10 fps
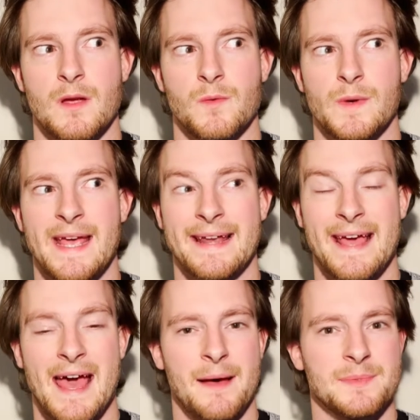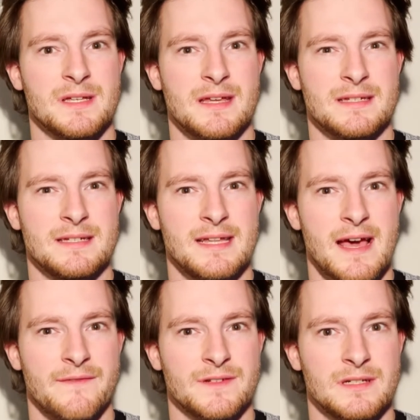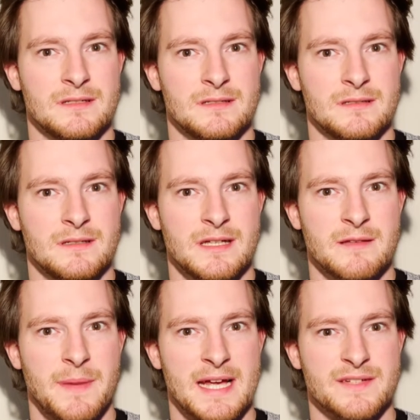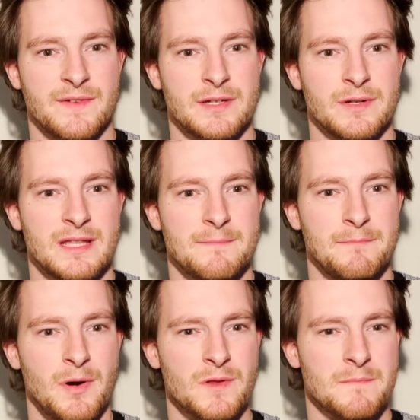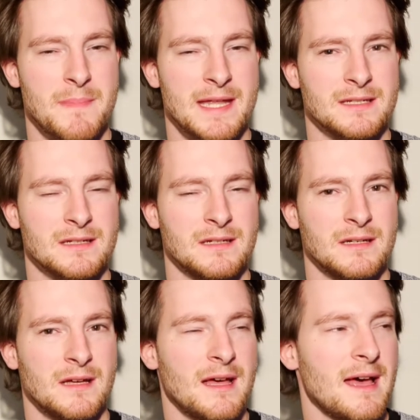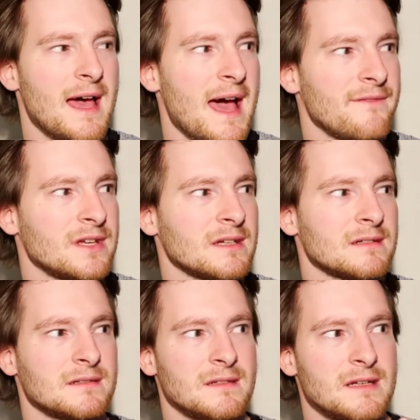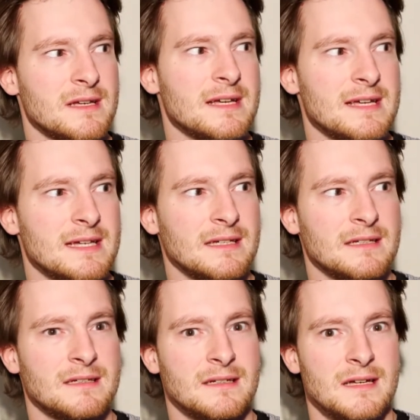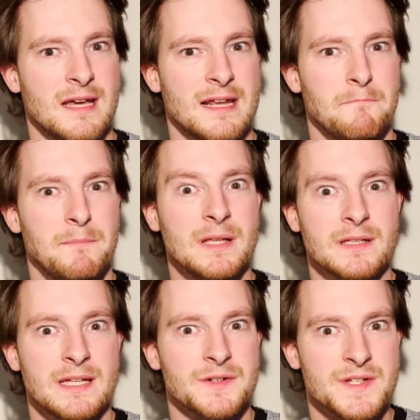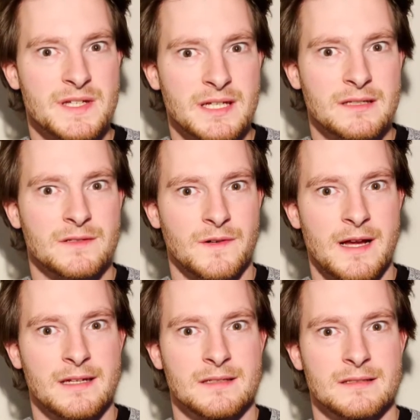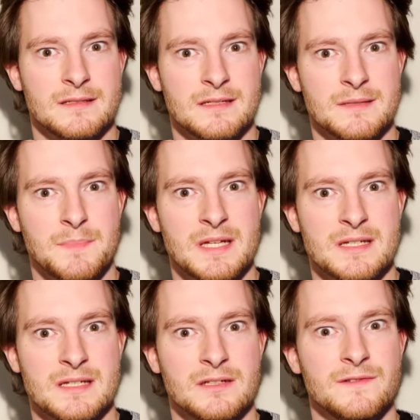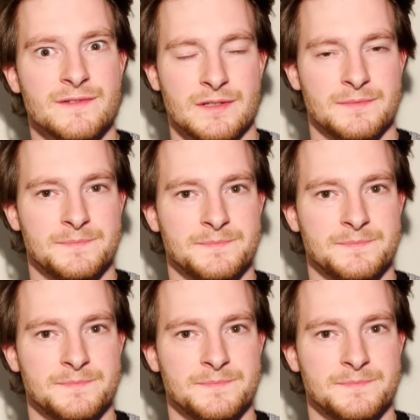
We had apt and deft in the past video, and they both meant having an ability or skill, right? Being skillful.